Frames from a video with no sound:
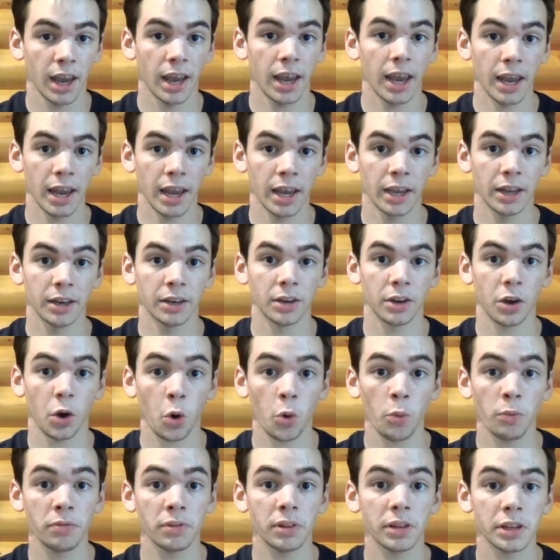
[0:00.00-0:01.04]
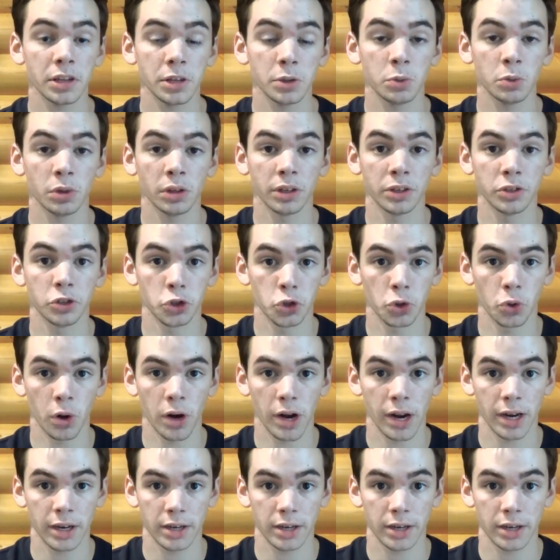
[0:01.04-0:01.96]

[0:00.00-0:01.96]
and hopefully you will enjoy